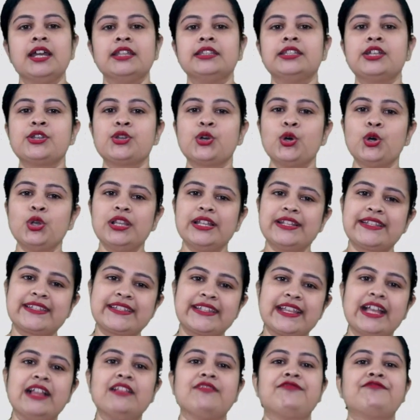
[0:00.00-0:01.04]
The role
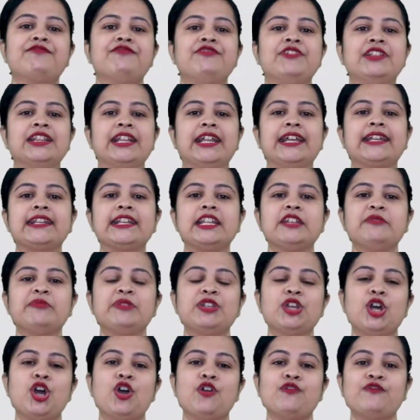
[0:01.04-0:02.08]
itself will likely
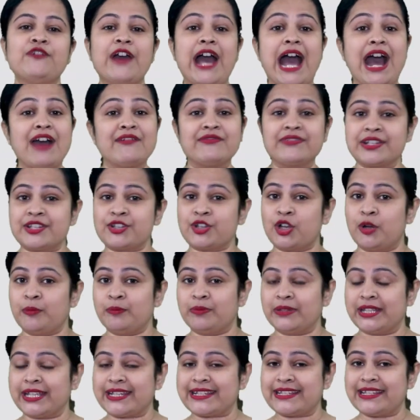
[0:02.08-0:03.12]
be of average
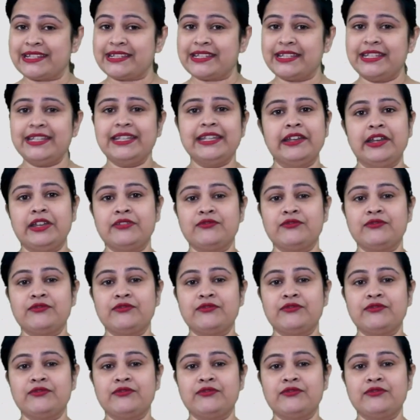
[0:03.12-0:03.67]
complexity